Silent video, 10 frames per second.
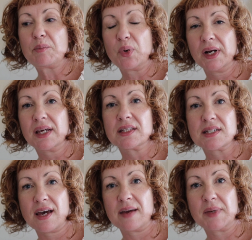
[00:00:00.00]
putting in the
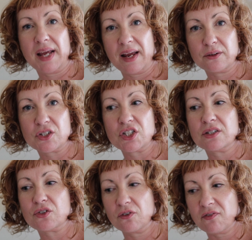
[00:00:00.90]
time and energy
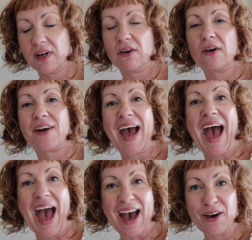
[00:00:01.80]
to figure out
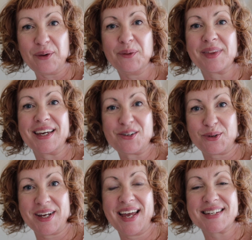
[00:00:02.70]
how they
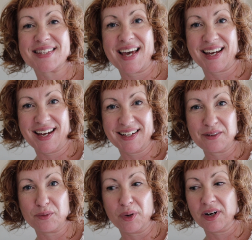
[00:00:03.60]
create that kind
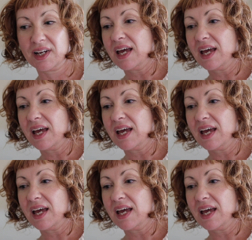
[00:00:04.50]
of work.